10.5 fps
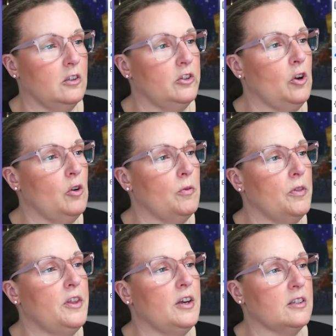So
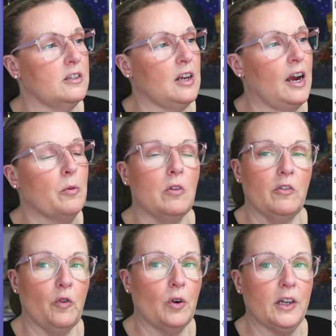this, I will
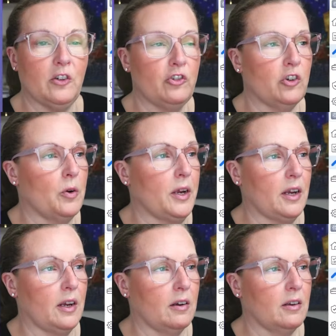avoid
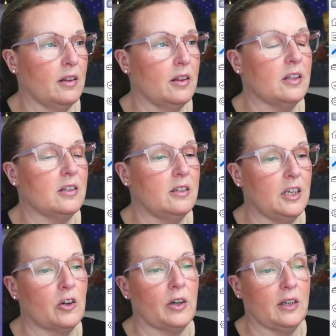showing the
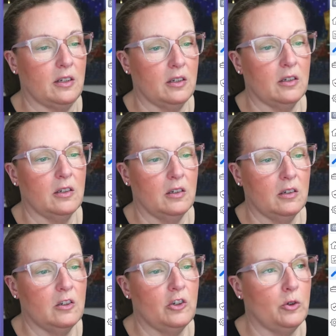secret
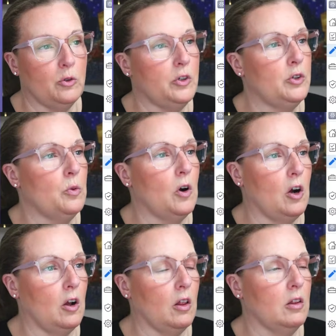to you
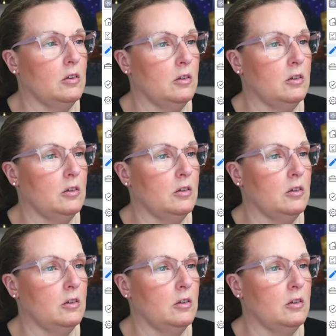all.